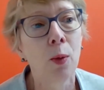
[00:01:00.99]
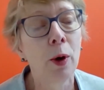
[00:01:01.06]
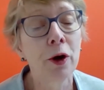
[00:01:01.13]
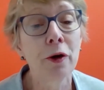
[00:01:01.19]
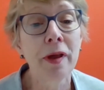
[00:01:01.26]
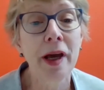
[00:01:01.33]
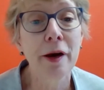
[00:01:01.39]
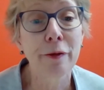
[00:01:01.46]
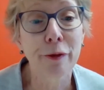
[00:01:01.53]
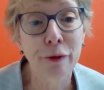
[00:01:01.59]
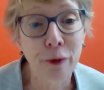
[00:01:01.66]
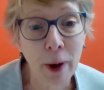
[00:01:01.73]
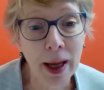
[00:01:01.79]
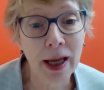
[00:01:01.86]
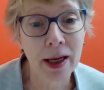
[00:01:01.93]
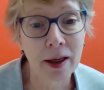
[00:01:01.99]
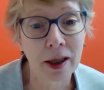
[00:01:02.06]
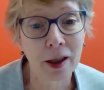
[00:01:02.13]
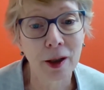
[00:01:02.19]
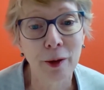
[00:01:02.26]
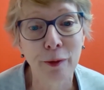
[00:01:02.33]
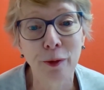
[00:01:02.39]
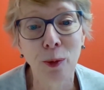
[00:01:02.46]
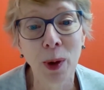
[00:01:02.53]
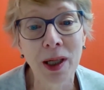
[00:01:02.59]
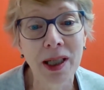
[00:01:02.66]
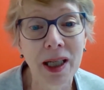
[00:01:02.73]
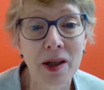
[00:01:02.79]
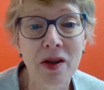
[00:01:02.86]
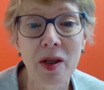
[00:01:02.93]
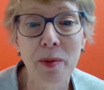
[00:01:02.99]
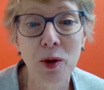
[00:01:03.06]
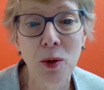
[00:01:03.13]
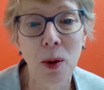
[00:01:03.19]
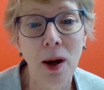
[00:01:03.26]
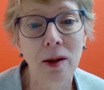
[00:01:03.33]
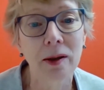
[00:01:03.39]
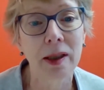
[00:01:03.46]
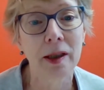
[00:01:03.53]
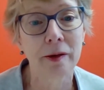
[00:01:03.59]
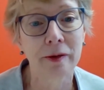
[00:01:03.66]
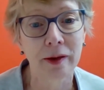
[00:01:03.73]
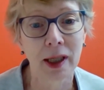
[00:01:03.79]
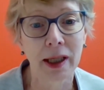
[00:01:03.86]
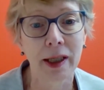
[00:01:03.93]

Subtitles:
What are they afraid of? What gives them quality of